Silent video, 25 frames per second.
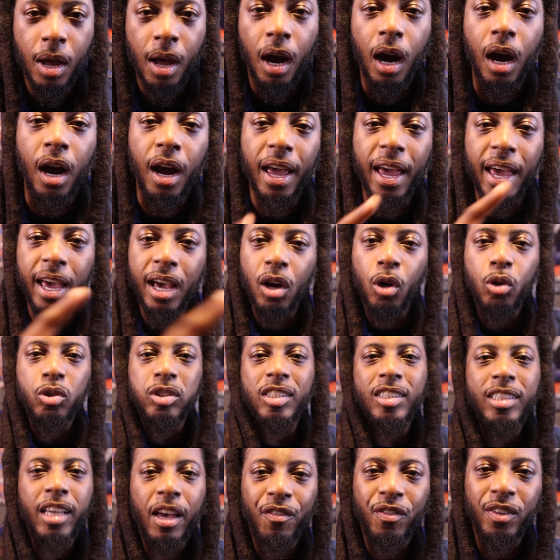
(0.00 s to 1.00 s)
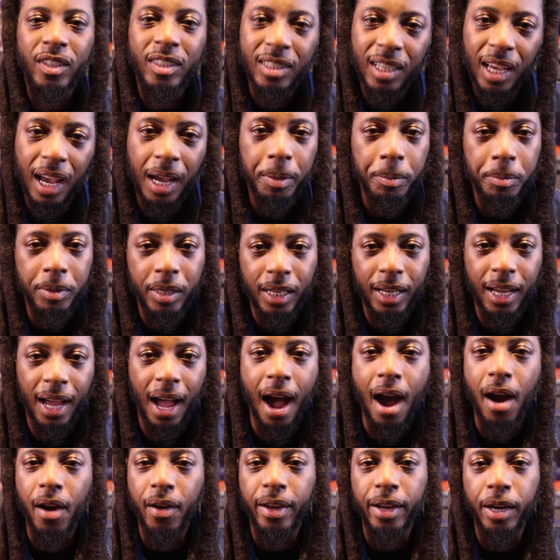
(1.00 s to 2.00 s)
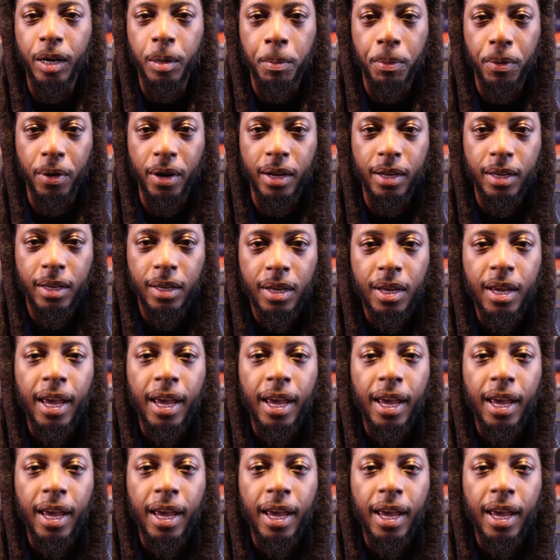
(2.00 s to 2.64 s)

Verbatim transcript: A L7 type nigga out here, bro.